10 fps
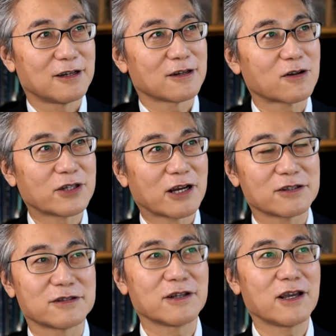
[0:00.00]

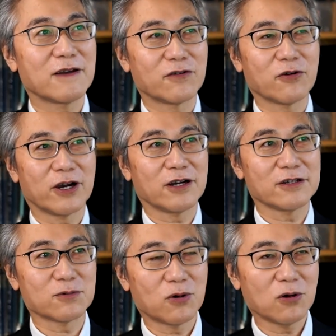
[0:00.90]
Conducted everywhere
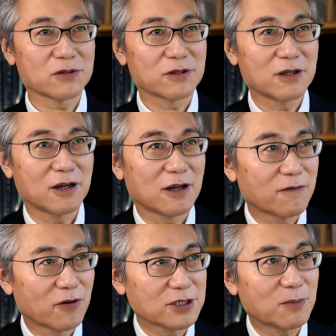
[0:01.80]
in the world.
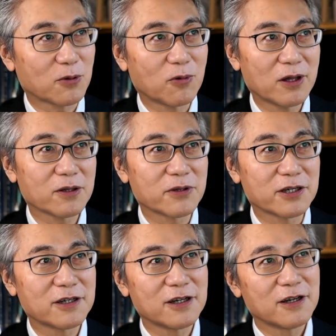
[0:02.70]
For example, one of
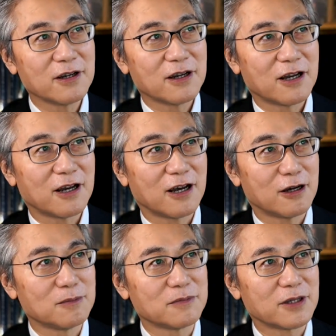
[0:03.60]
the
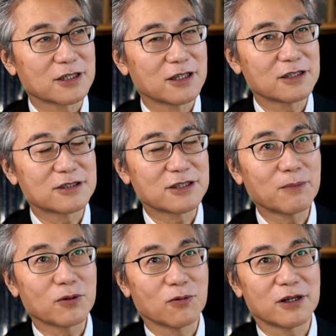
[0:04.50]

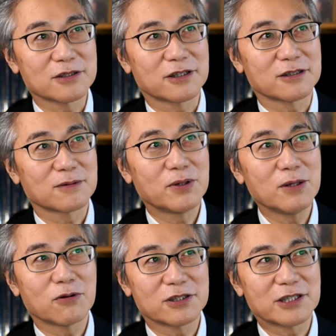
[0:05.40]
example was that
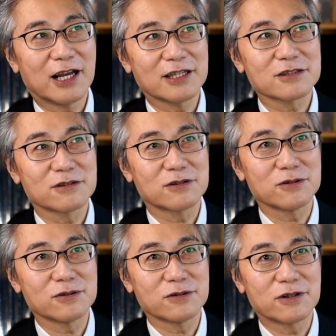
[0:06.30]
people was asked
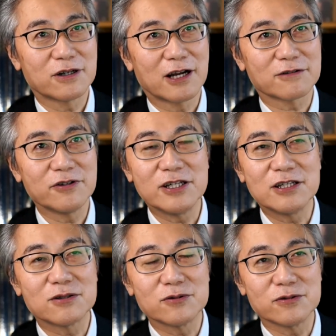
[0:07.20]
to
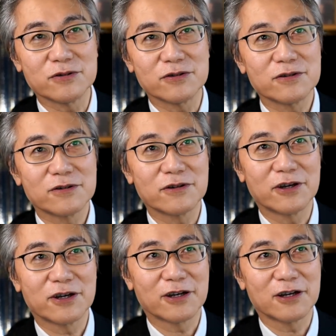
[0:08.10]
agree to
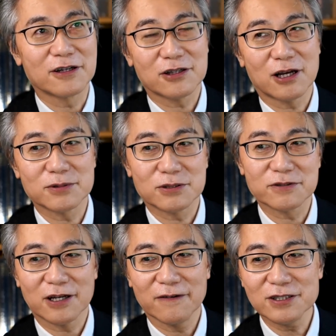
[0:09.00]
the terms
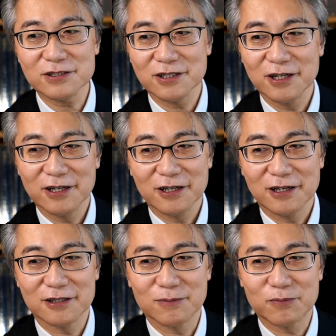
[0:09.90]
of service
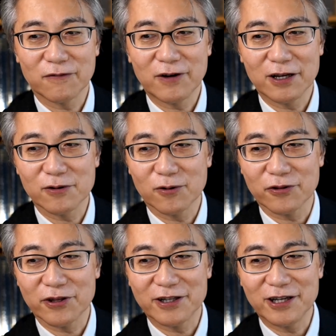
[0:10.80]
and provide all
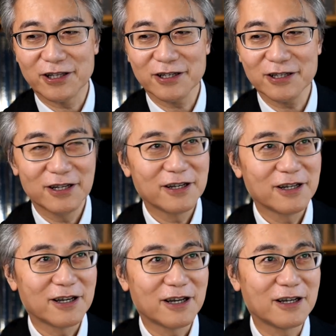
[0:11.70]
their data.
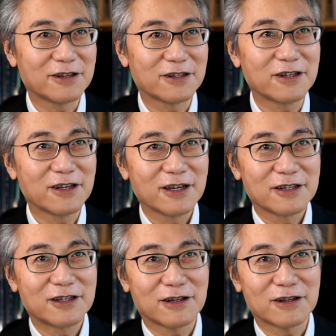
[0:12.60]
And
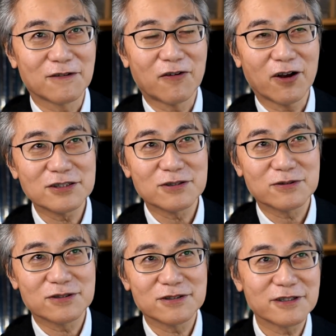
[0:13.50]
the
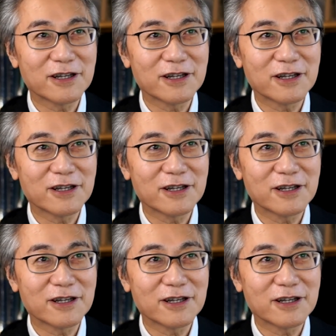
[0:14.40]
first